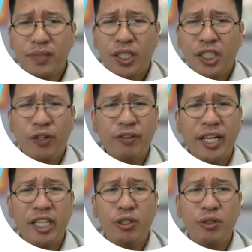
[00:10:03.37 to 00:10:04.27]
you
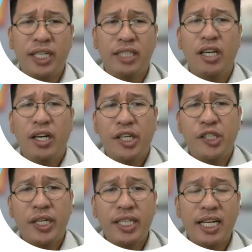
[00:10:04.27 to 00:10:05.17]
already know that you
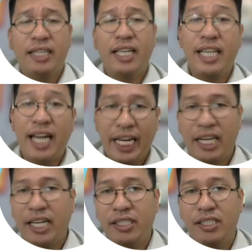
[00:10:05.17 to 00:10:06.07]
are not an
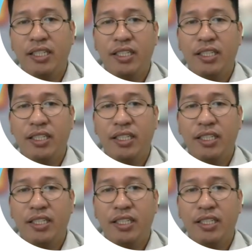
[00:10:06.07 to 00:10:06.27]
island.